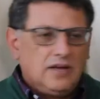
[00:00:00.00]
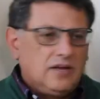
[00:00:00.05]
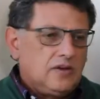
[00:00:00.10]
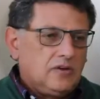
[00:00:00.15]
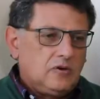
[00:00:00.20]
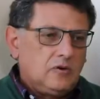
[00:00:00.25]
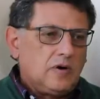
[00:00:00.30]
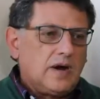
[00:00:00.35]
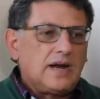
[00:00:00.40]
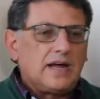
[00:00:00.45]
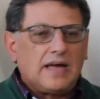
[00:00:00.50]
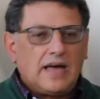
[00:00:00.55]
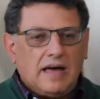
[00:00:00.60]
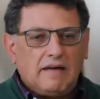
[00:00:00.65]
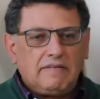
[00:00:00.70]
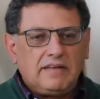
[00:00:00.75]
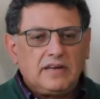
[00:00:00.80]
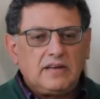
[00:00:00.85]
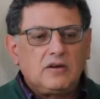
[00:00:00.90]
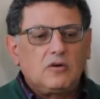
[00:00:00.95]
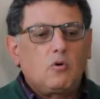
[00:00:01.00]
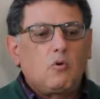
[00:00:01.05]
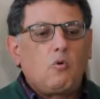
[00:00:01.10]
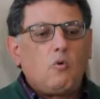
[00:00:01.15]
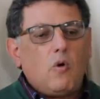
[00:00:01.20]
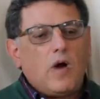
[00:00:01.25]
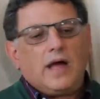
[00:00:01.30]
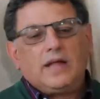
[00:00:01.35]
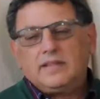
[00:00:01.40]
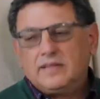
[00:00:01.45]
You are having
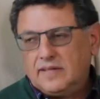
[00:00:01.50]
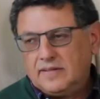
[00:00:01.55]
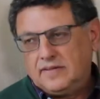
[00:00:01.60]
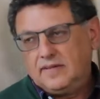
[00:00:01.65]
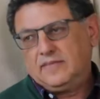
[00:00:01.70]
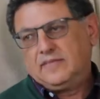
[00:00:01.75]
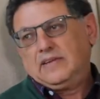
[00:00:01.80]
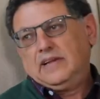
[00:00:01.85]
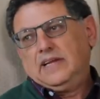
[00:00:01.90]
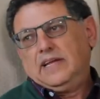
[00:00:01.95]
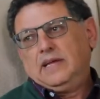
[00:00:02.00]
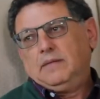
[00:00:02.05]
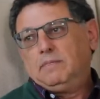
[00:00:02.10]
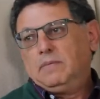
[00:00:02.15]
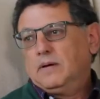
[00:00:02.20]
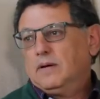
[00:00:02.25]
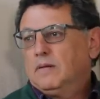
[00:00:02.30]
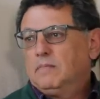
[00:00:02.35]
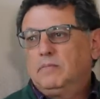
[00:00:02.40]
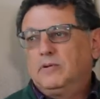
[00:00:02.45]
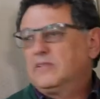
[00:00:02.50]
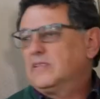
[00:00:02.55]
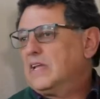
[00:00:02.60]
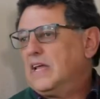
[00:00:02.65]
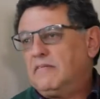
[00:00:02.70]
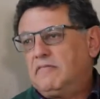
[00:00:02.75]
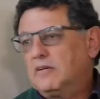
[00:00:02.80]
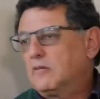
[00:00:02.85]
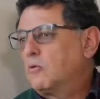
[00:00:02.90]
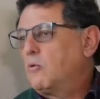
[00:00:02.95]
quantity sleep, but
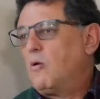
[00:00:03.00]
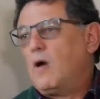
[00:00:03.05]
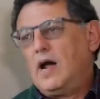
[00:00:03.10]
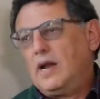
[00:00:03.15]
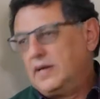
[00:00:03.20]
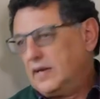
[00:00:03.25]
never quality